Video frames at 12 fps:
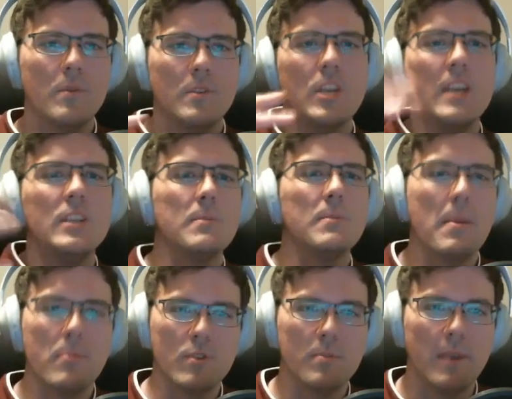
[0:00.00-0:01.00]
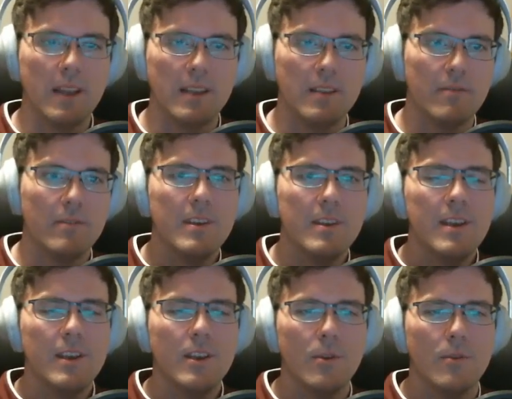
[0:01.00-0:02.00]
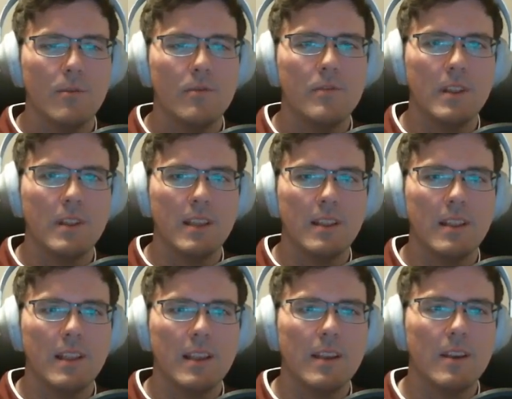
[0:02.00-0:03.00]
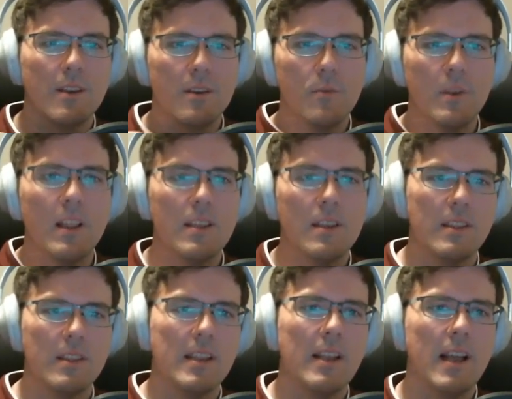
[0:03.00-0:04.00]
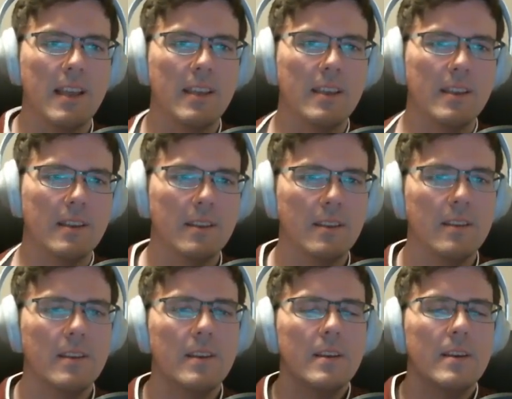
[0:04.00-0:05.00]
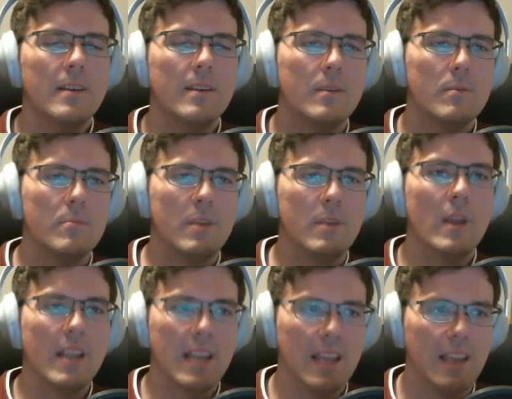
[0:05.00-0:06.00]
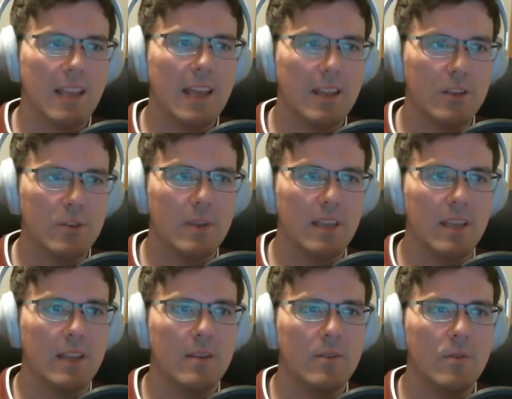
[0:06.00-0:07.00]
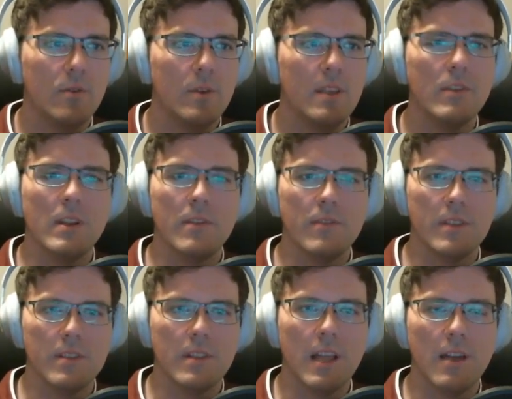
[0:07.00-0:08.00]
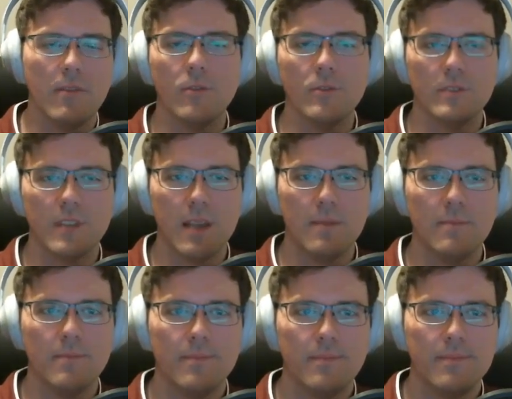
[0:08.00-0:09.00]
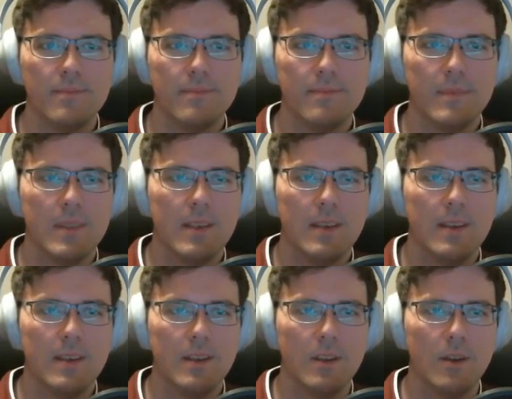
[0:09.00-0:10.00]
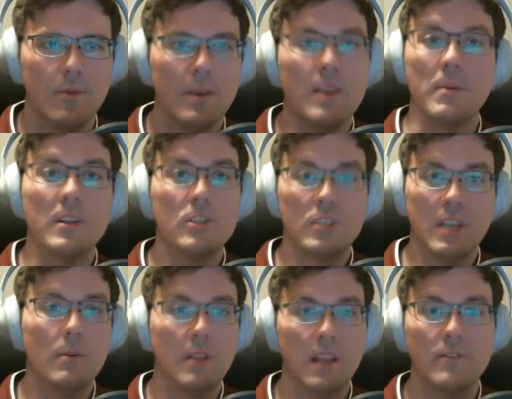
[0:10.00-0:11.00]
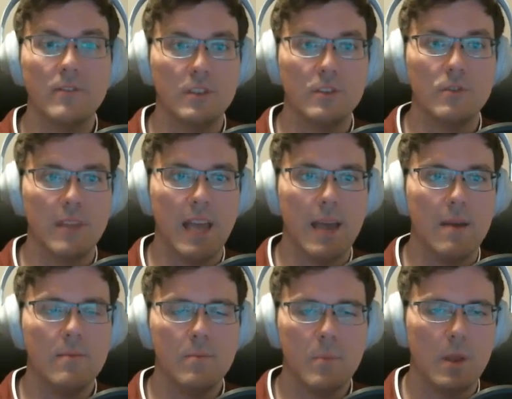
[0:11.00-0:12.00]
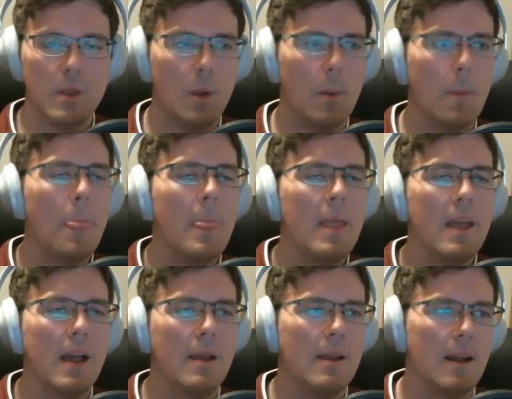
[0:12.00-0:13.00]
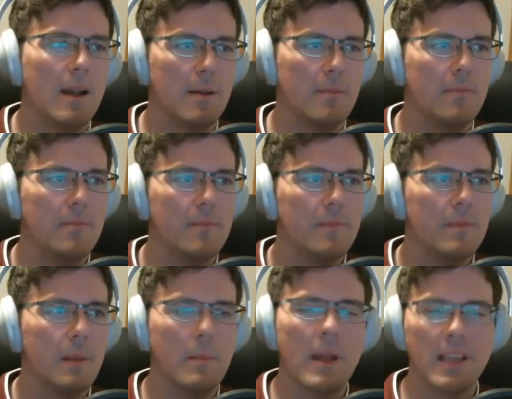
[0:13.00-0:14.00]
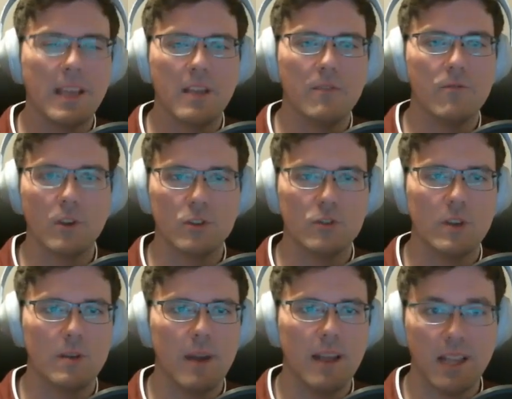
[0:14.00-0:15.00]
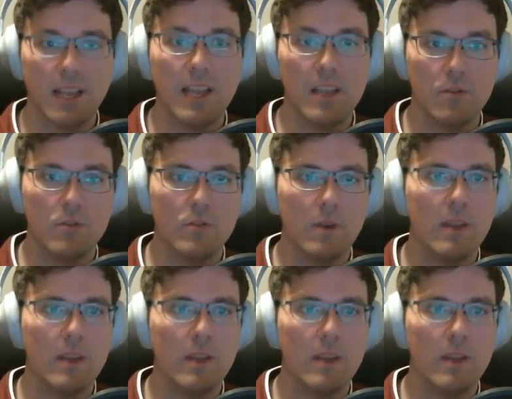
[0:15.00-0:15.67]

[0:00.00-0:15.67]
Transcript: changing my perspective. Feeling like realizing that I can be winning at doing it, even if it's not full time. As much as I would love to do that, I'm not getting frustrated by it like I used to. I